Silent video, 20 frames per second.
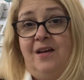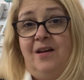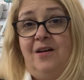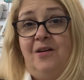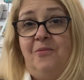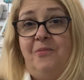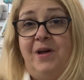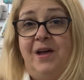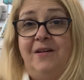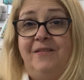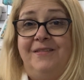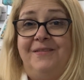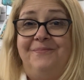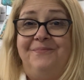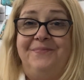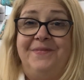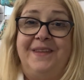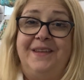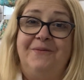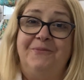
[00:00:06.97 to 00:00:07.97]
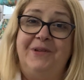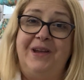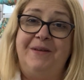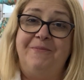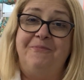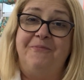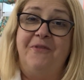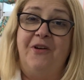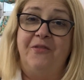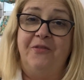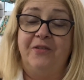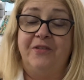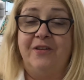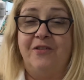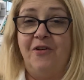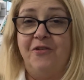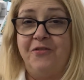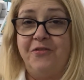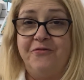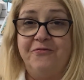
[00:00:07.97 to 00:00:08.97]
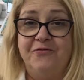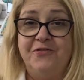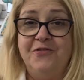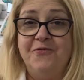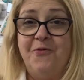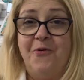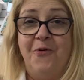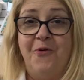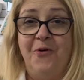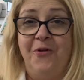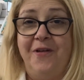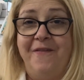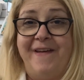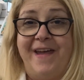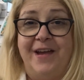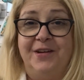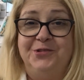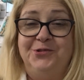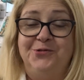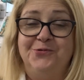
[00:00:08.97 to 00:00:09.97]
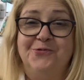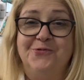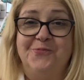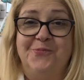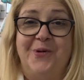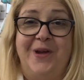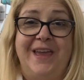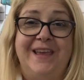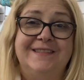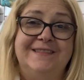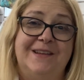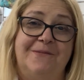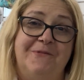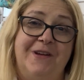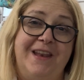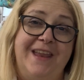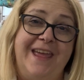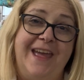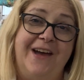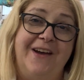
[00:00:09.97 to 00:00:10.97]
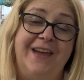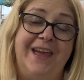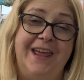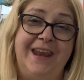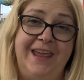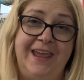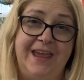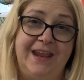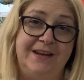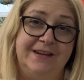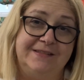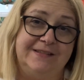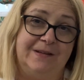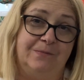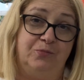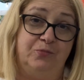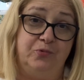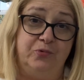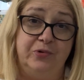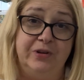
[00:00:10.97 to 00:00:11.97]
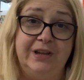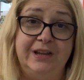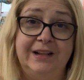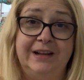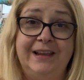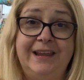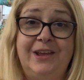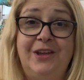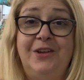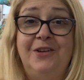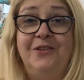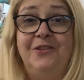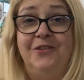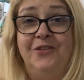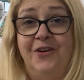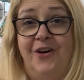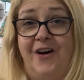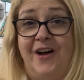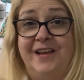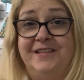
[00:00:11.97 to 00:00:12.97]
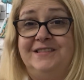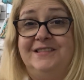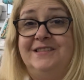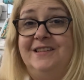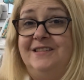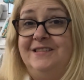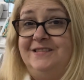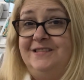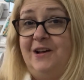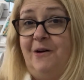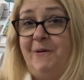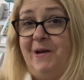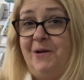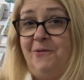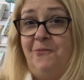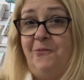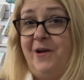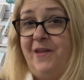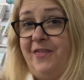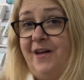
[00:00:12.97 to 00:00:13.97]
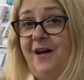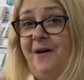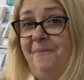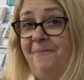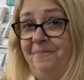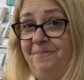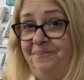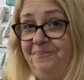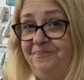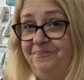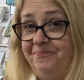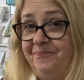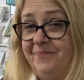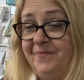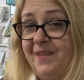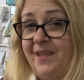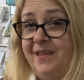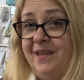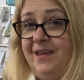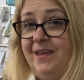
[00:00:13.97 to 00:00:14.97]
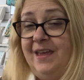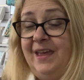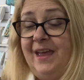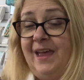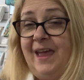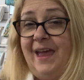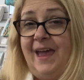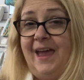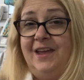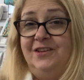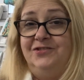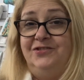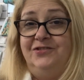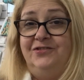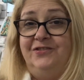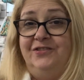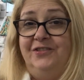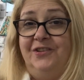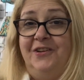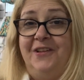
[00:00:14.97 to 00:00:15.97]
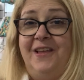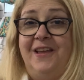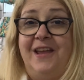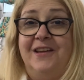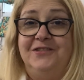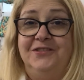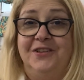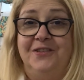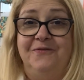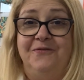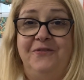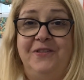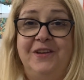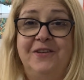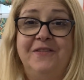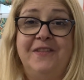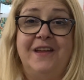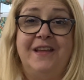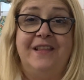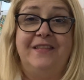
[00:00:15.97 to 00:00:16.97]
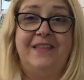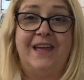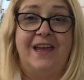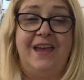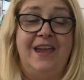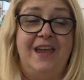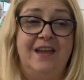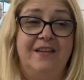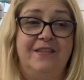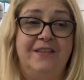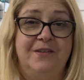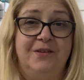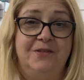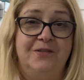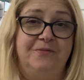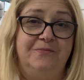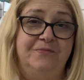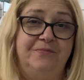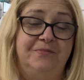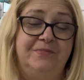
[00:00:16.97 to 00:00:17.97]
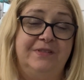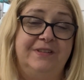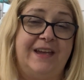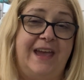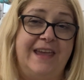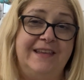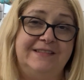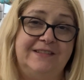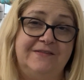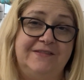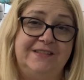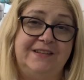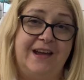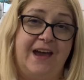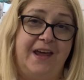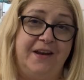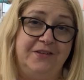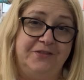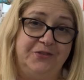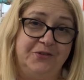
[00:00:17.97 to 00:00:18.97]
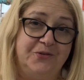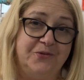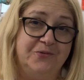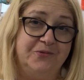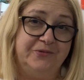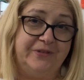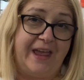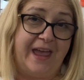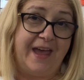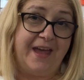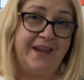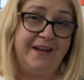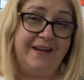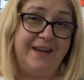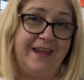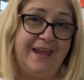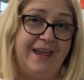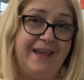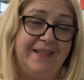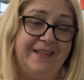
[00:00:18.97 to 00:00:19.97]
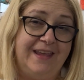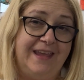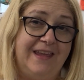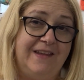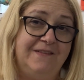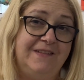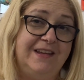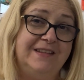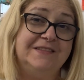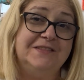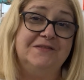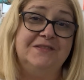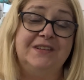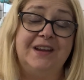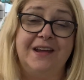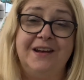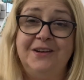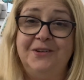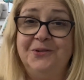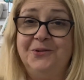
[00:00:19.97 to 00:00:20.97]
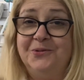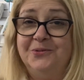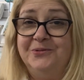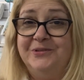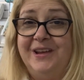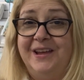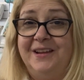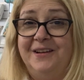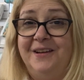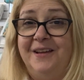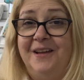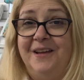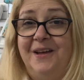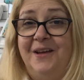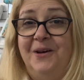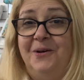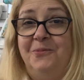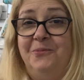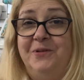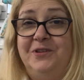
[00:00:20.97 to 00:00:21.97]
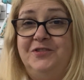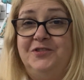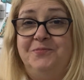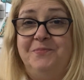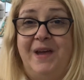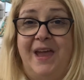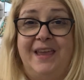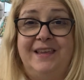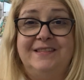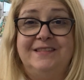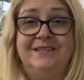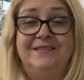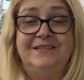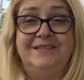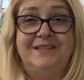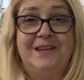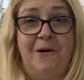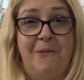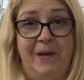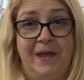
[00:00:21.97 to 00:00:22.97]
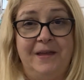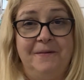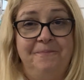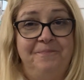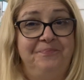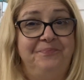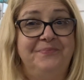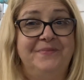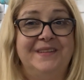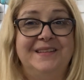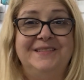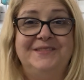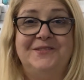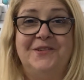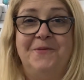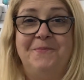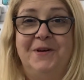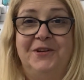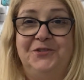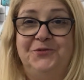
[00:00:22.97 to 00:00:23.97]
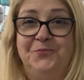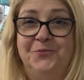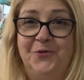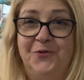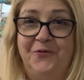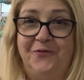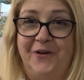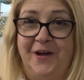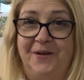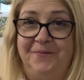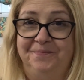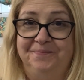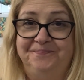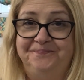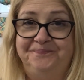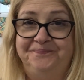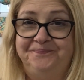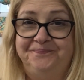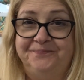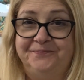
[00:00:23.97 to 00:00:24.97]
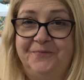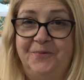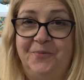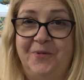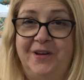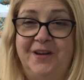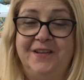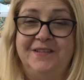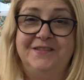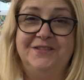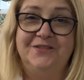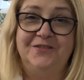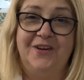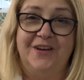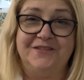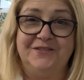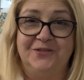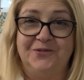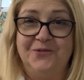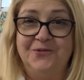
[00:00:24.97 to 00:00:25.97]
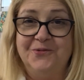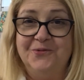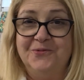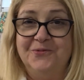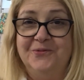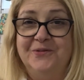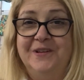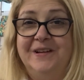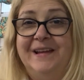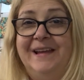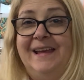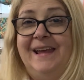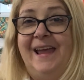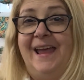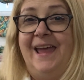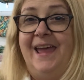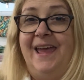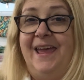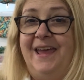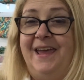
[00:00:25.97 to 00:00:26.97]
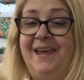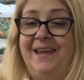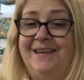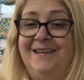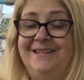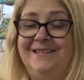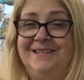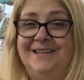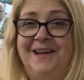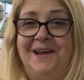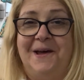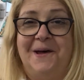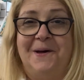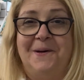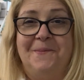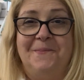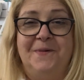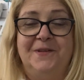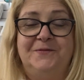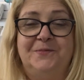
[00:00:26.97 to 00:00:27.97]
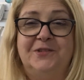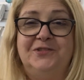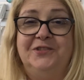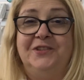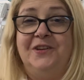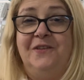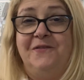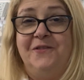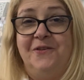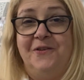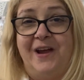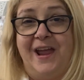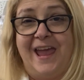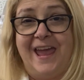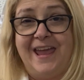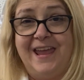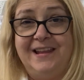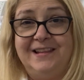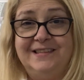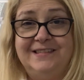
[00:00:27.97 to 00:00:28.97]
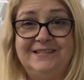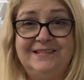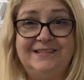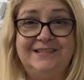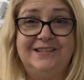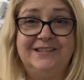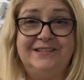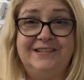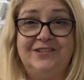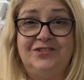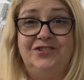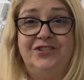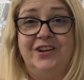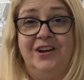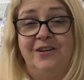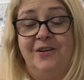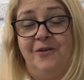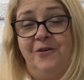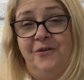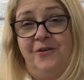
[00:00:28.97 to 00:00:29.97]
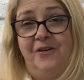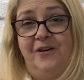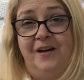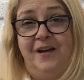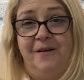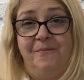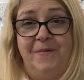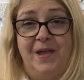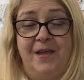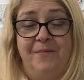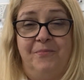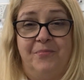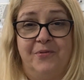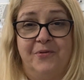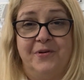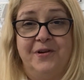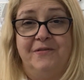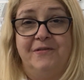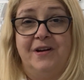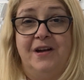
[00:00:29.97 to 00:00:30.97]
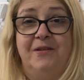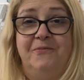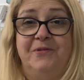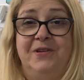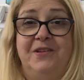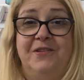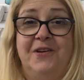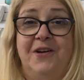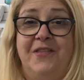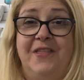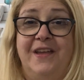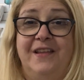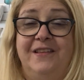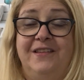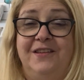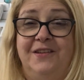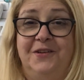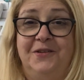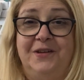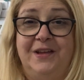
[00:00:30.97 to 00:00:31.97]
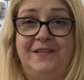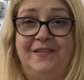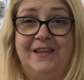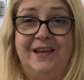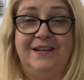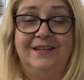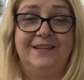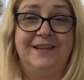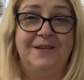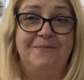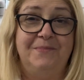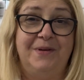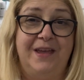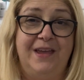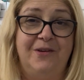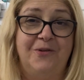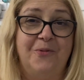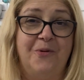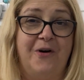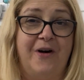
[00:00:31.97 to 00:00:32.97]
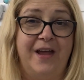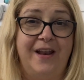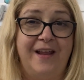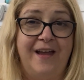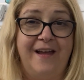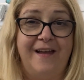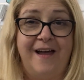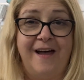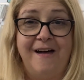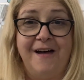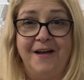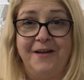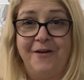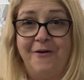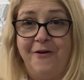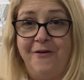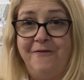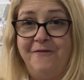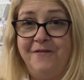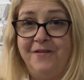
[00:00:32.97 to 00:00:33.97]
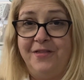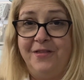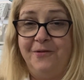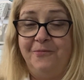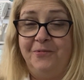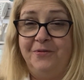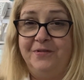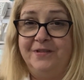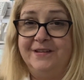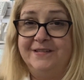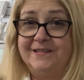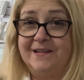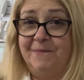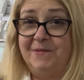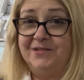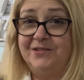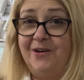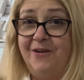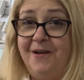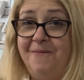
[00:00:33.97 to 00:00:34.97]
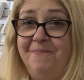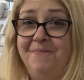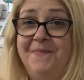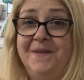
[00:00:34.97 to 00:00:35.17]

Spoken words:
Well, we've got through all of our short weeks and we're now heading into some really nice sewing weather. As you know, as you can feel that the days have started to cool down and the evenings have started to cool down, which makes sewing so much more fun when it's nice and cool. And especially if you're a hand stitcher or an embroiderer, we know that, you know, that can be quite hard over the summertime